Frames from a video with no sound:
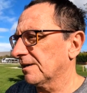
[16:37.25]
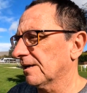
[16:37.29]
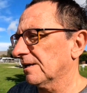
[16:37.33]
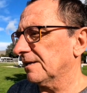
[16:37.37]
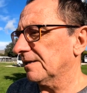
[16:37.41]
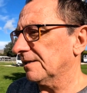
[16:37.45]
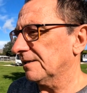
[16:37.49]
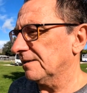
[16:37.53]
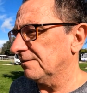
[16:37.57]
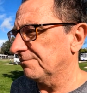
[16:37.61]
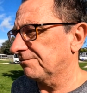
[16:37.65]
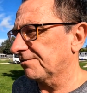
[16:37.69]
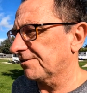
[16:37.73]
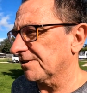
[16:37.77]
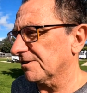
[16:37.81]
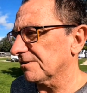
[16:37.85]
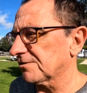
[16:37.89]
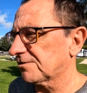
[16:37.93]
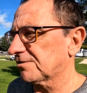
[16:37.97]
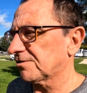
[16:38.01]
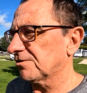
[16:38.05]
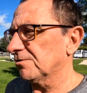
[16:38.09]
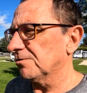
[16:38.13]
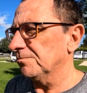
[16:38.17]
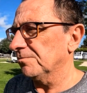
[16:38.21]
I've
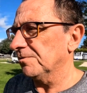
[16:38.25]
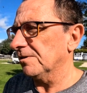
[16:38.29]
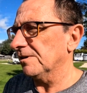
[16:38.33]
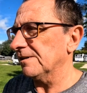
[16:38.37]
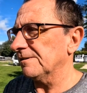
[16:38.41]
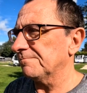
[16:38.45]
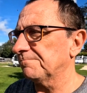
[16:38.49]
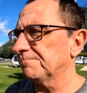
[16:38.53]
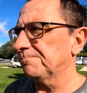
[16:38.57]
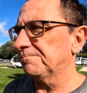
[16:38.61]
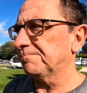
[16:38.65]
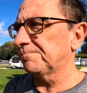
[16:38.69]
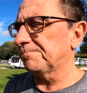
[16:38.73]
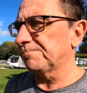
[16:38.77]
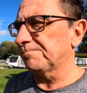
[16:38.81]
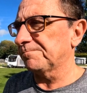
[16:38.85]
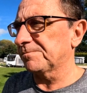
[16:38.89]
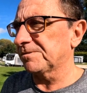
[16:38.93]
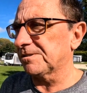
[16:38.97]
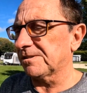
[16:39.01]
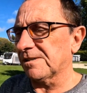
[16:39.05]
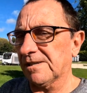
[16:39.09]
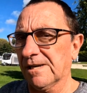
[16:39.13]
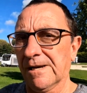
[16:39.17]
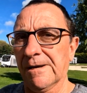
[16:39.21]
got some uh,
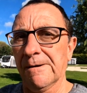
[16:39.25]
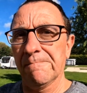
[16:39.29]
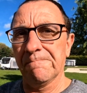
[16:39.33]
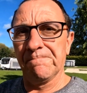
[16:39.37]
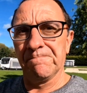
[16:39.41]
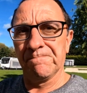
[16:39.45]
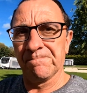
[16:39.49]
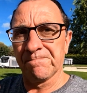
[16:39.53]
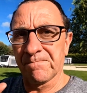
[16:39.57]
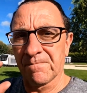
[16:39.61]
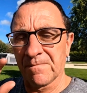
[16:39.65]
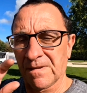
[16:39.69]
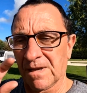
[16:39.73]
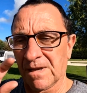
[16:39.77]
um,